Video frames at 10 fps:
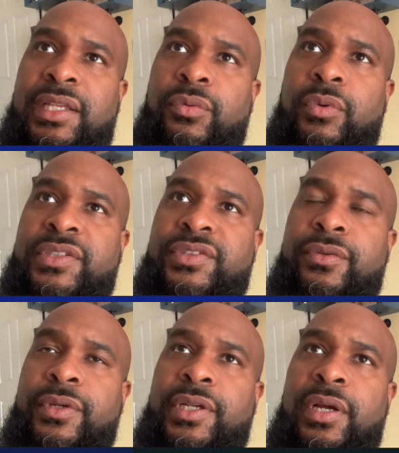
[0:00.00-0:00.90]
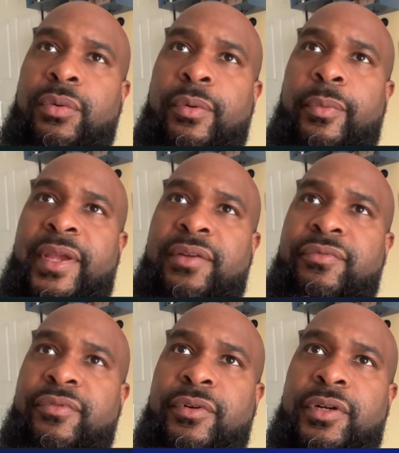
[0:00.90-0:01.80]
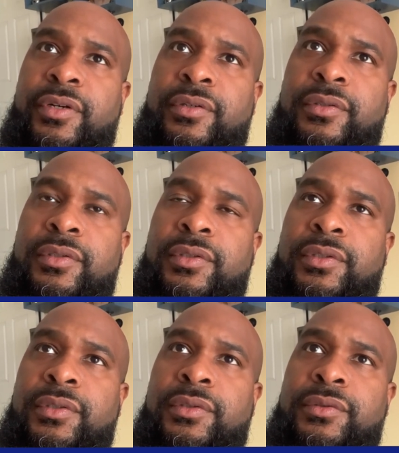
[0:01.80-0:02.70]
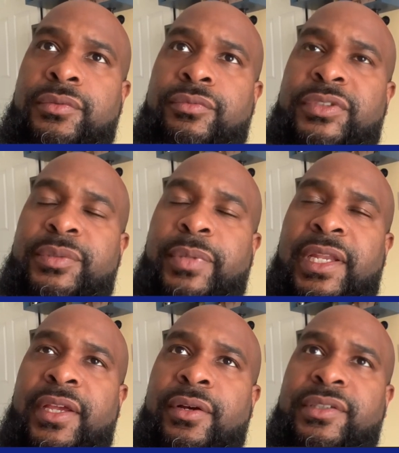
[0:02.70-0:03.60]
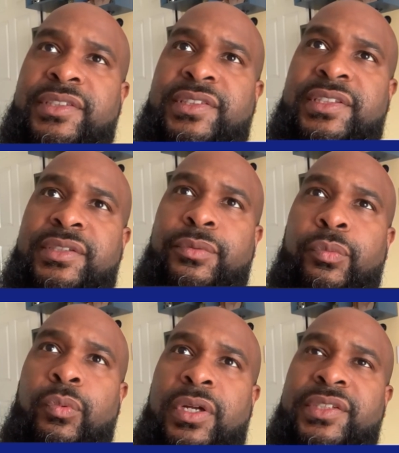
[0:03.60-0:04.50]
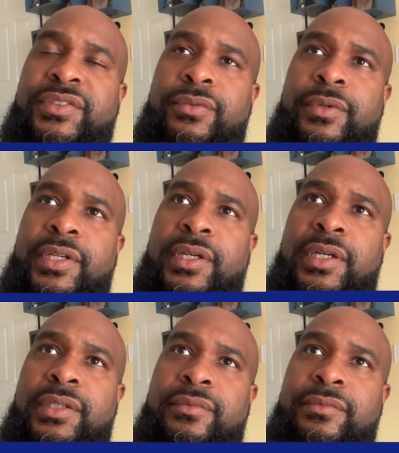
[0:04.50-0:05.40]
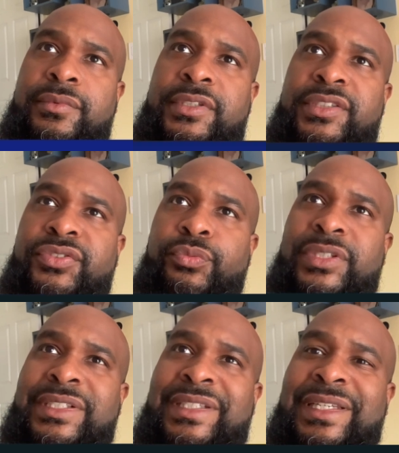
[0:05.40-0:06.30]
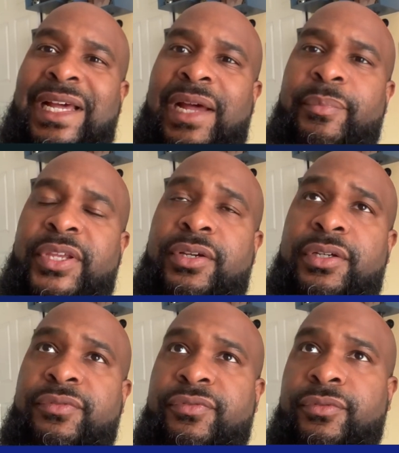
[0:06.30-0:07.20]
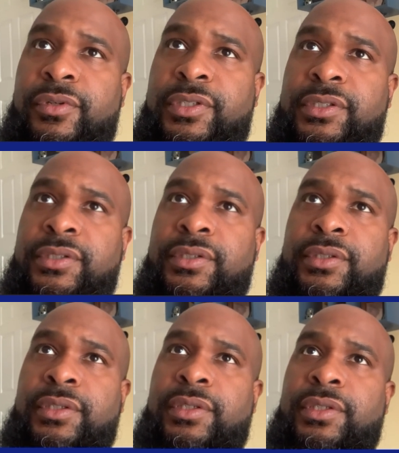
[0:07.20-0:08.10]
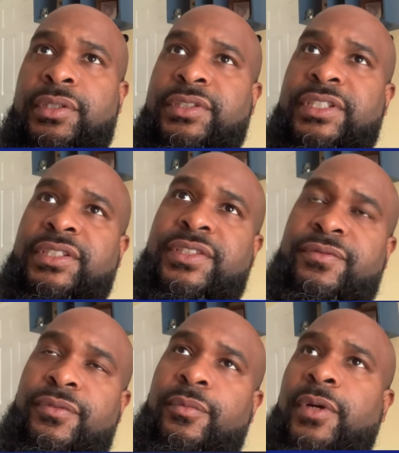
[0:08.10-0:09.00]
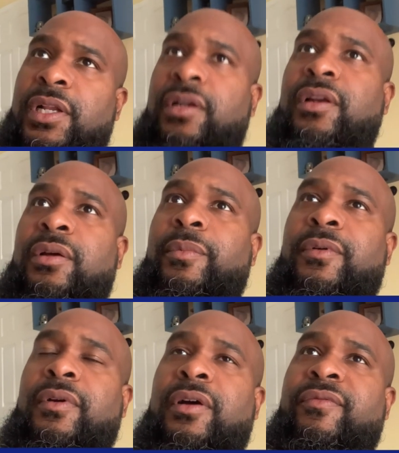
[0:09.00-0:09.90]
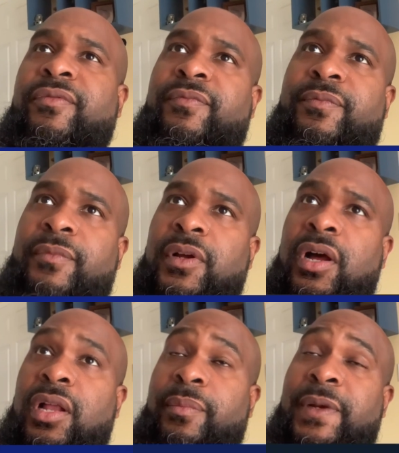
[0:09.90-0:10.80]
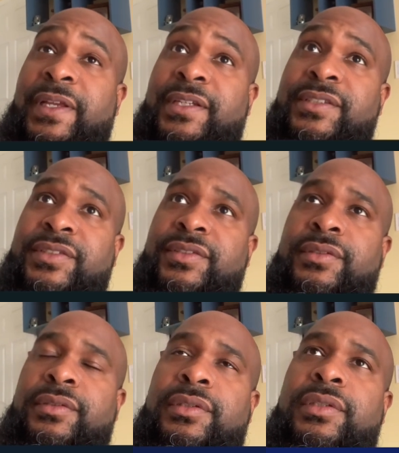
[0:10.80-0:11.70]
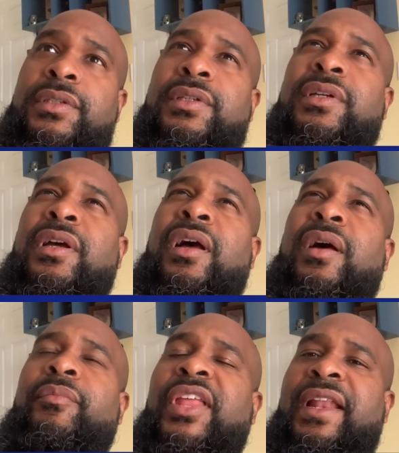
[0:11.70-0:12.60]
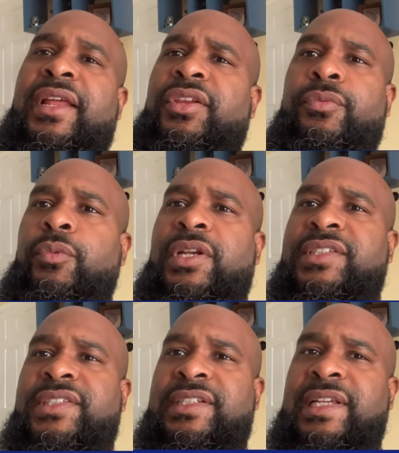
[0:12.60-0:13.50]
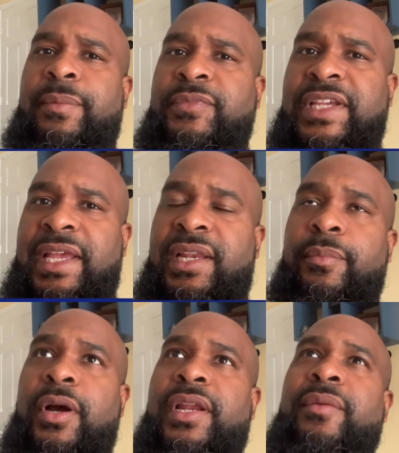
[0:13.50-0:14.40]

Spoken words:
what's going on. We're waiting for replay or to see what is going on. This would not be good for Chelsea Football Club of all players. Not that you want to see it happen to anybody,